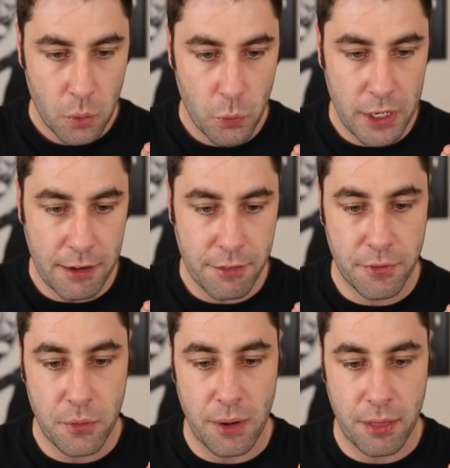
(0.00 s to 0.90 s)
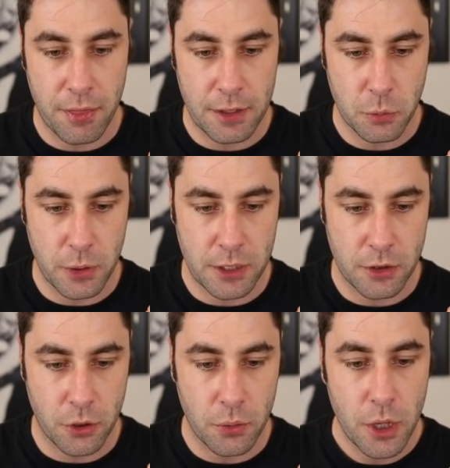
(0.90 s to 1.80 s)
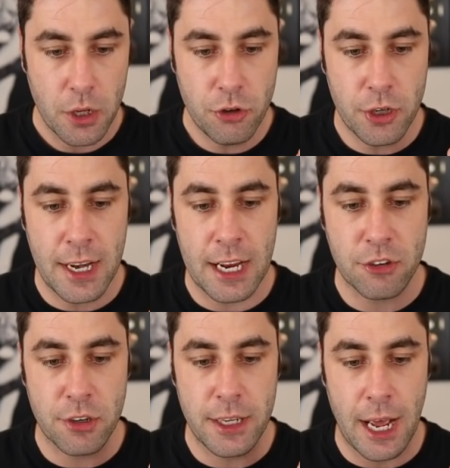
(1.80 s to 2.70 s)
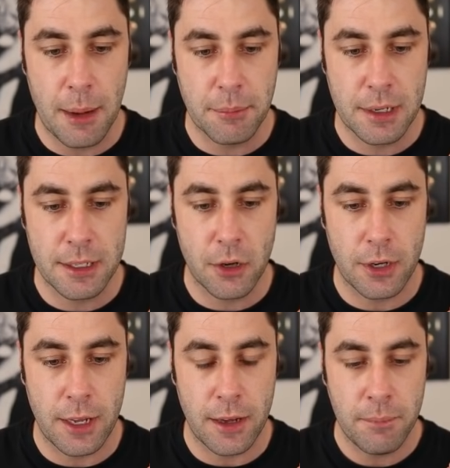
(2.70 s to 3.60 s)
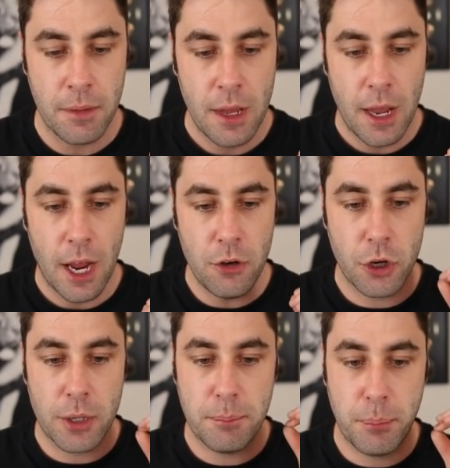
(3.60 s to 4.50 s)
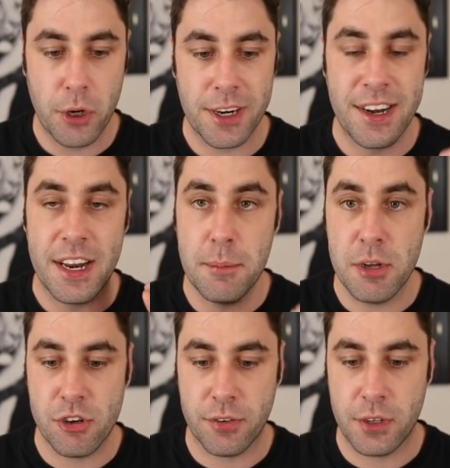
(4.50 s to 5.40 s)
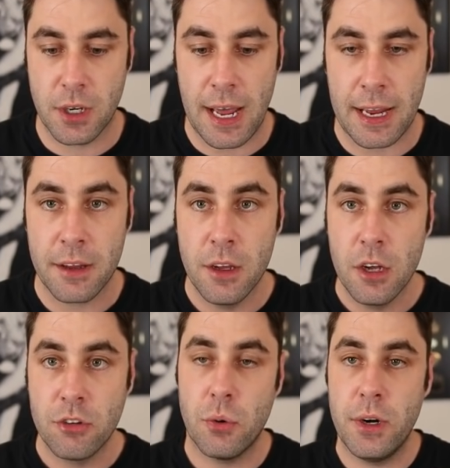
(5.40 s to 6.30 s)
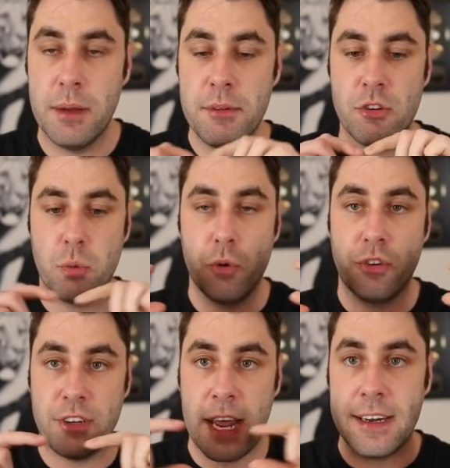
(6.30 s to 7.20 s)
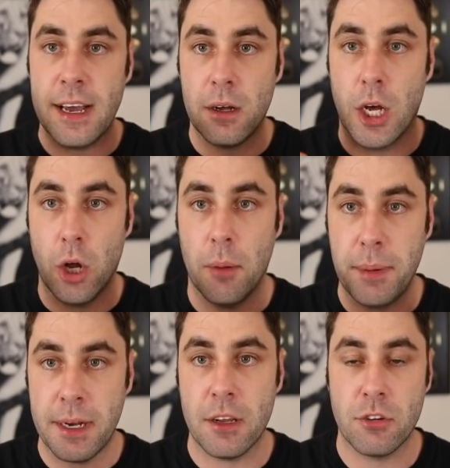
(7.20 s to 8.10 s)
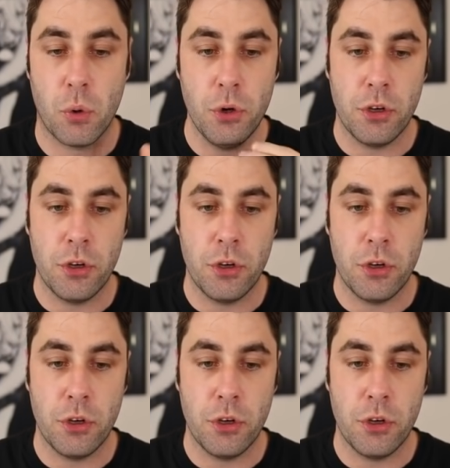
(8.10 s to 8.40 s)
we have a few other things we can do. So you can actually um, click on here and you can put in an image if you like. So an image will stand out a lot better. So all